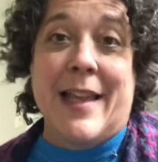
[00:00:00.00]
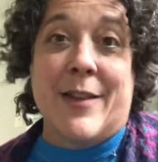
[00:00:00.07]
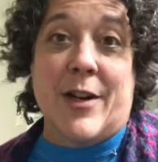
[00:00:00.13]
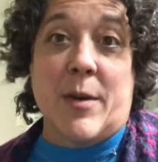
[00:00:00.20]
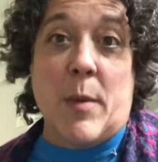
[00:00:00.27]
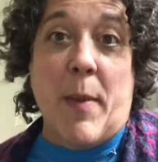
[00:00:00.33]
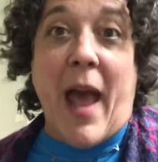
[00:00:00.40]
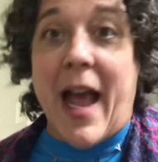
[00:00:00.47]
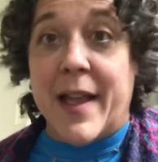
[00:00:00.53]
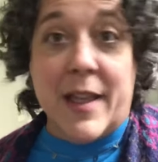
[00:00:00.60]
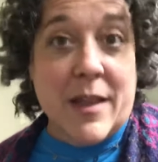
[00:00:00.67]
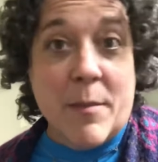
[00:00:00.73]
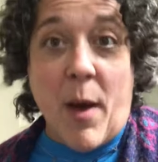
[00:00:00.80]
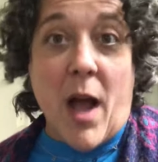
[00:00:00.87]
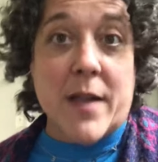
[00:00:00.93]
They're going to be
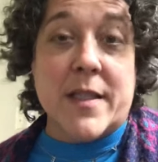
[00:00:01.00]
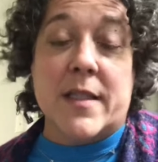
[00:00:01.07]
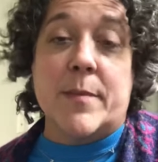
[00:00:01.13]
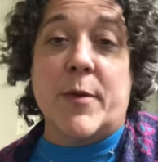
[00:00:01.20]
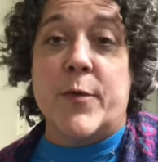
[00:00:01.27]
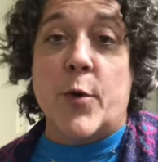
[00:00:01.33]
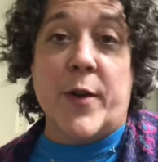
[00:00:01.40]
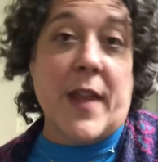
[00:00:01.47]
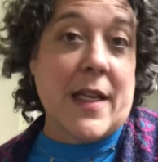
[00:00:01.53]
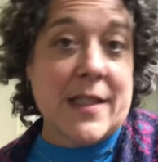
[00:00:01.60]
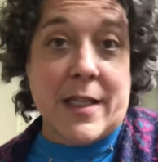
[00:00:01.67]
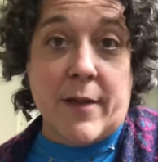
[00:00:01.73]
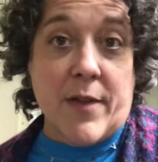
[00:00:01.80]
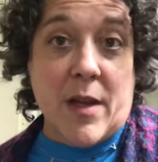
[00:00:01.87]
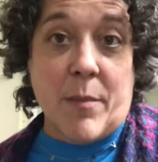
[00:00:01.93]
packing the boxes before
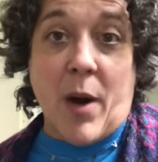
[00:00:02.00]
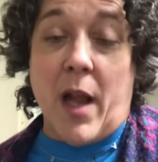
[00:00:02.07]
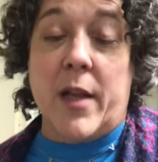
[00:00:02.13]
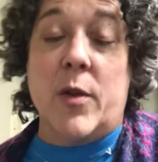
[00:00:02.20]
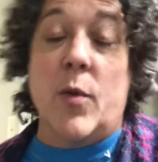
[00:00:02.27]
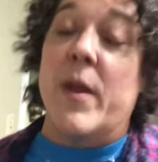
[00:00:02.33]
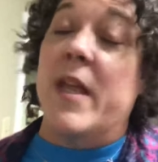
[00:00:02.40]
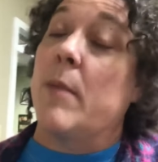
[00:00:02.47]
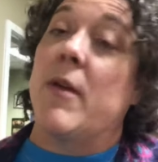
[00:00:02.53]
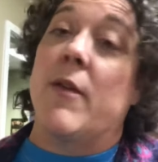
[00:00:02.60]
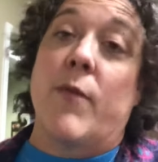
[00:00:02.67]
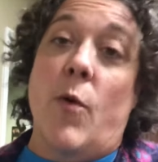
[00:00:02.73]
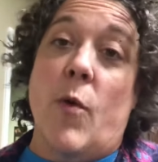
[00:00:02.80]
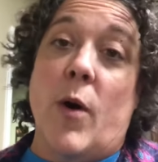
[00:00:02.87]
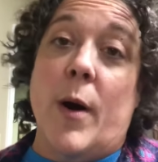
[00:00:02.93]
Thanksgiving, probably the week
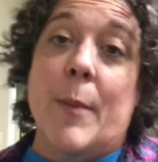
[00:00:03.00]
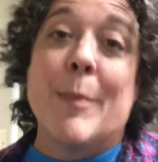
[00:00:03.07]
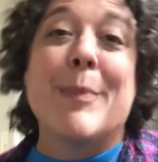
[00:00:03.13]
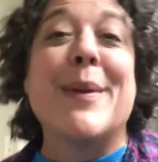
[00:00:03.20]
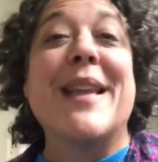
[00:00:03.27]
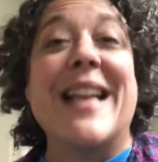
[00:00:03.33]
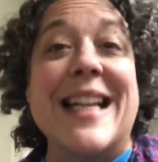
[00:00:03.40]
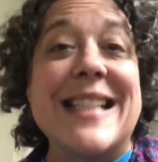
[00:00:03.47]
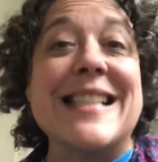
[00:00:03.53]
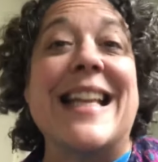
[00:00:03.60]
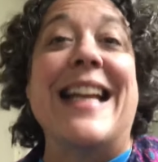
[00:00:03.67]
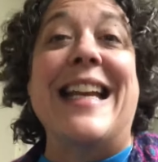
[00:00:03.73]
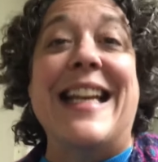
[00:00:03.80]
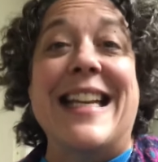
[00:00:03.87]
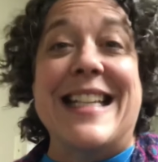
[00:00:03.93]
before, plus
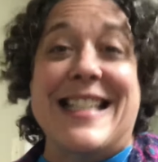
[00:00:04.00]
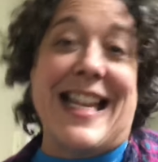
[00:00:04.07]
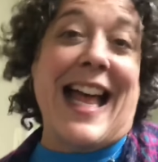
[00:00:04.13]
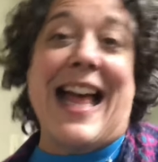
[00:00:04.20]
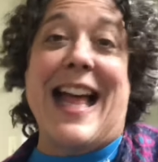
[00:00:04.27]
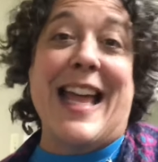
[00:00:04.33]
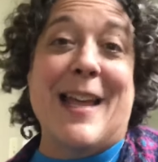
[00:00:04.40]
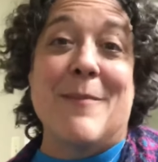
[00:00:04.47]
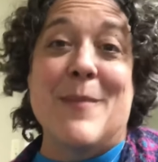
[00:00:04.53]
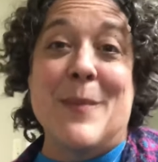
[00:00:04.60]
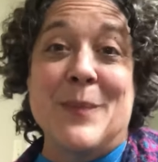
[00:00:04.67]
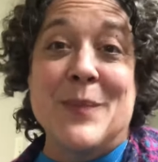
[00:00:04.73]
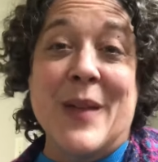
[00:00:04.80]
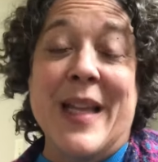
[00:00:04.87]
they needed time